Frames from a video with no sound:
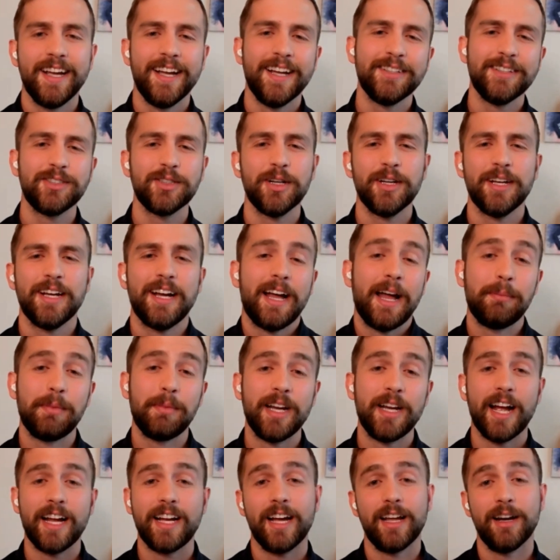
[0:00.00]
And so, I
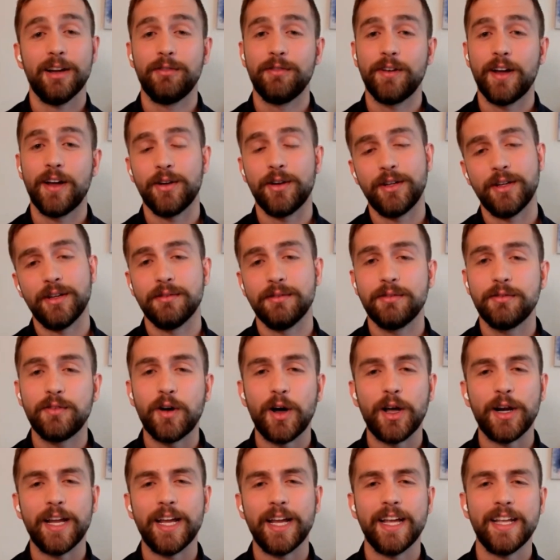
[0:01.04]
mean, I kind of found it
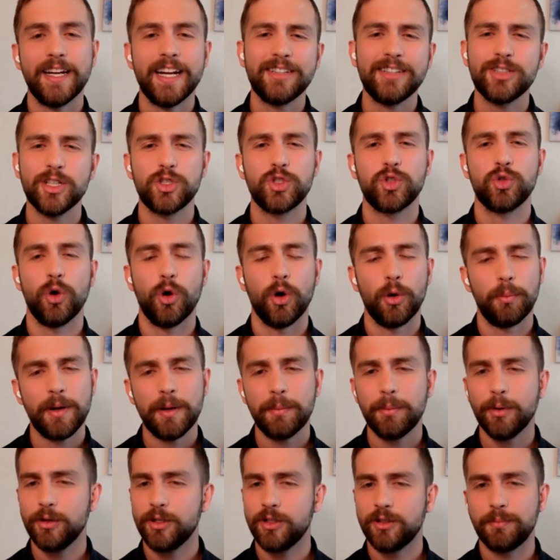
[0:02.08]
funny, and it's a troll.
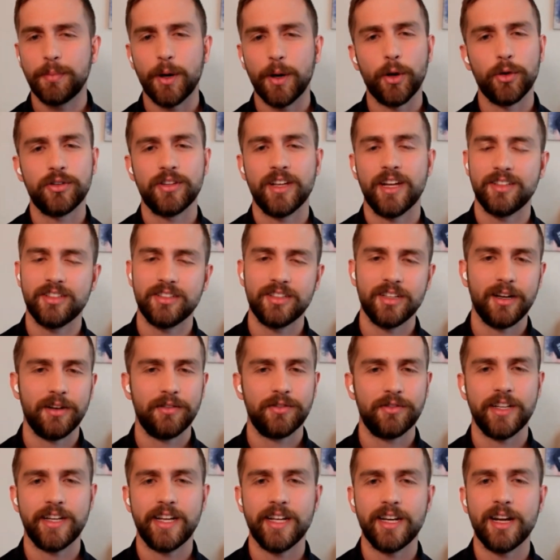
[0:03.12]
People just post that
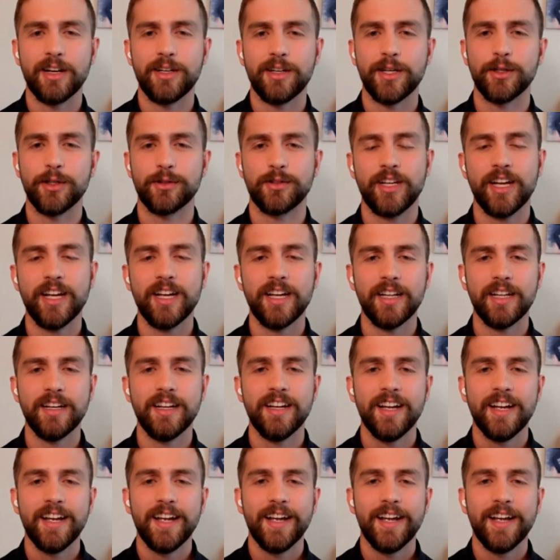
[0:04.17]
stuff to get under your skin.